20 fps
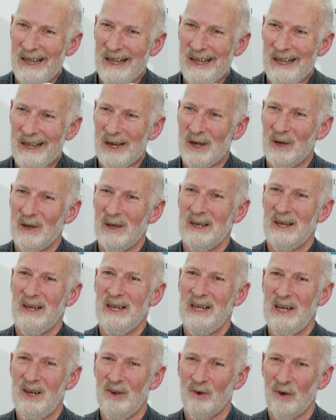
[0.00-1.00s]
you know,
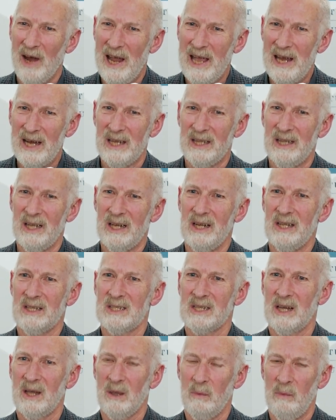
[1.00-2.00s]
granted that
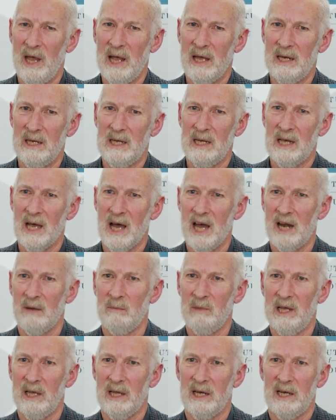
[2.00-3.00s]
it's a command
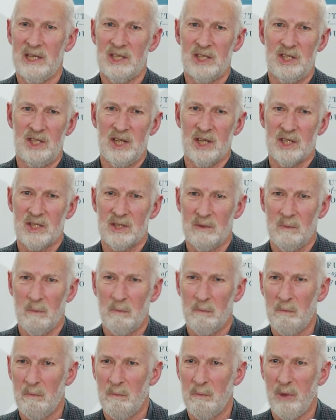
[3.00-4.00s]
economy and it's just
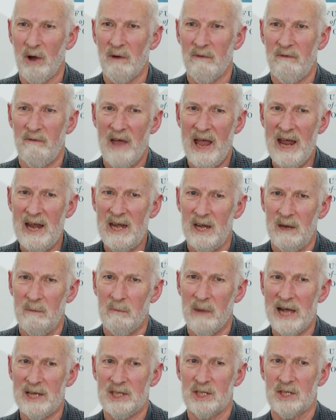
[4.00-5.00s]
pervaded
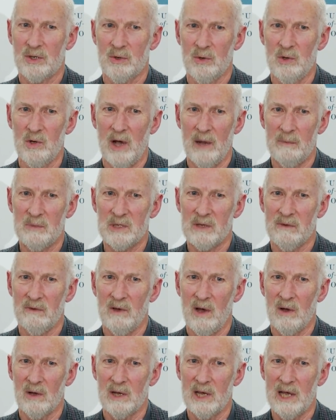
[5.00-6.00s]
by screw ups of
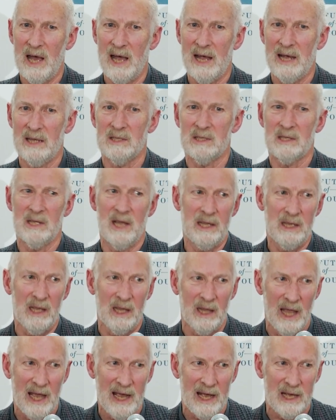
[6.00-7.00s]
all kinds.
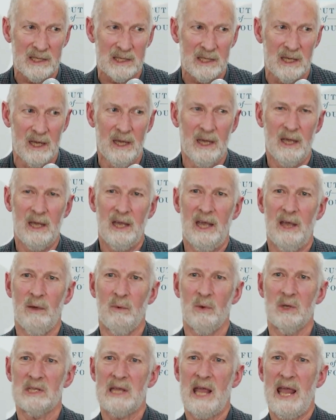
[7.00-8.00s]
Nonetheless, it
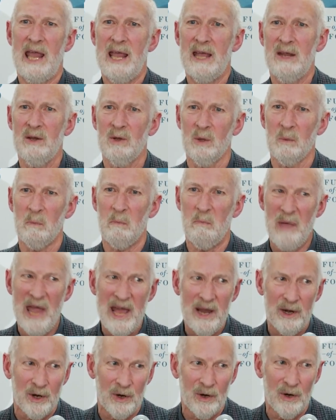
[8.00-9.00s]
was handled
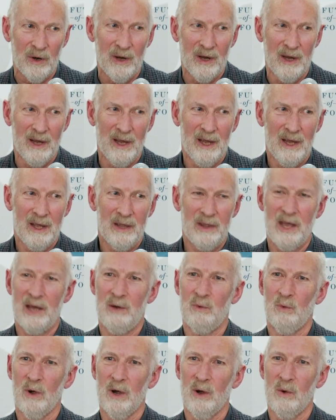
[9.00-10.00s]
better
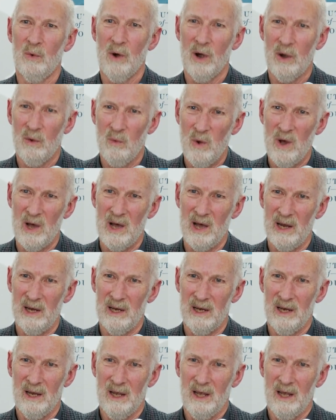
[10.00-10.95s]
than World War One,